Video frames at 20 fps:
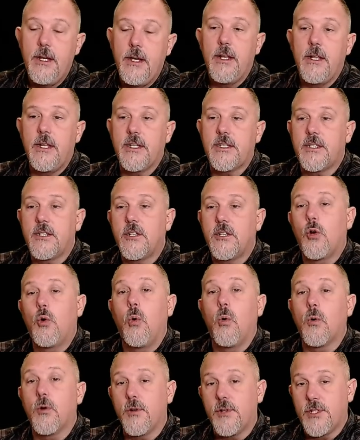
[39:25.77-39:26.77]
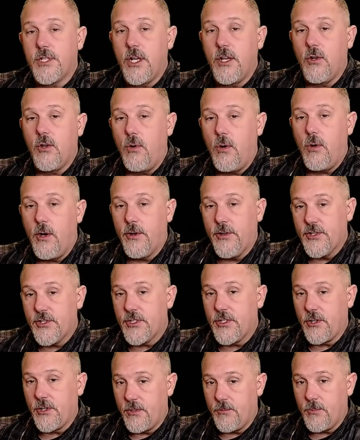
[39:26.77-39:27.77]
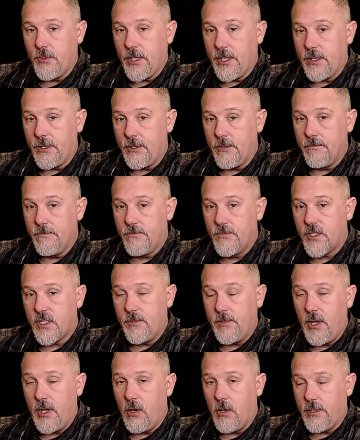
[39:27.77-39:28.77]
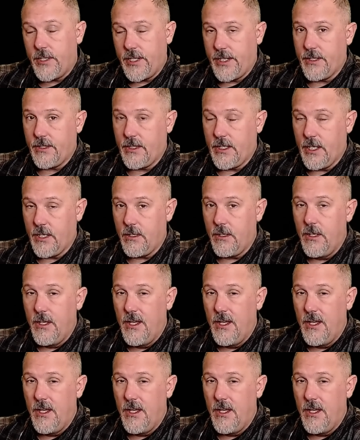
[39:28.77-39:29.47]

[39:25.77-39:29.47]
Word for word: less than a quarter cycle on a circuit breaker. It's going to be hard to get there.